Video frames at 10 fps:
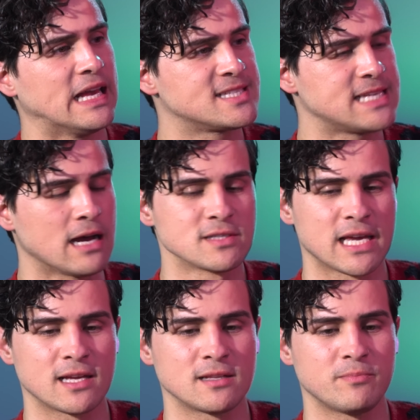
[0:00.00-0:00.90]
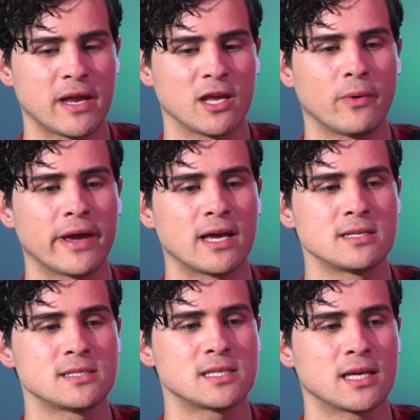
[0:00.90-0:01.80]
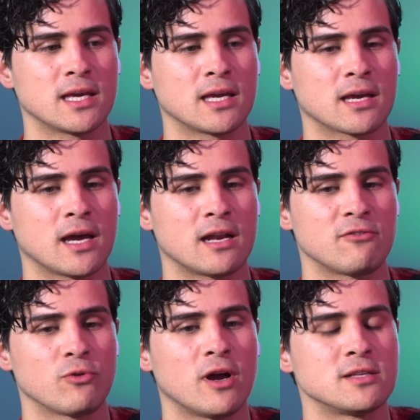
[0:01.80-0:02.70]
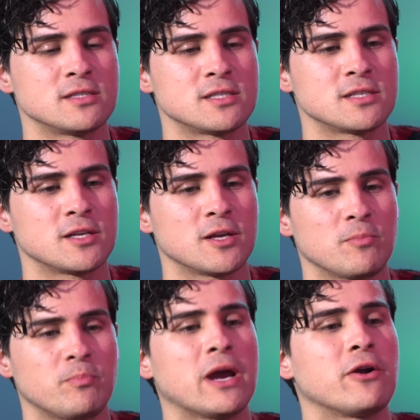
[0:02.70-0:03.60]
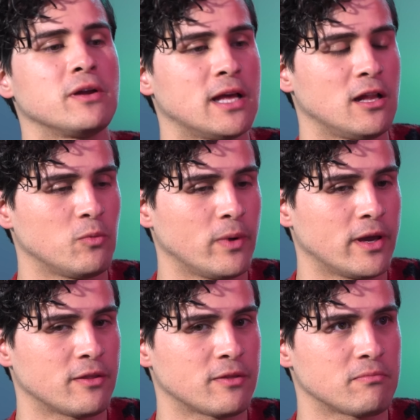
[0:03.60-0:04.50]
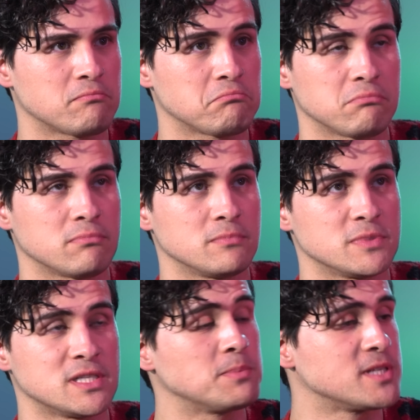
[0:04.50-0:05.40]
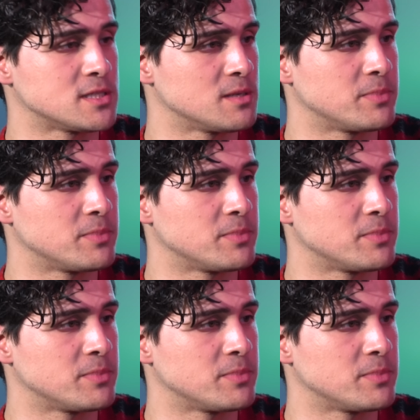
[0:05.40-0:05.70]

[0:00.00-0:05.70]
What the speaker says: It sounds like in many ways it kind of runs parallel with substance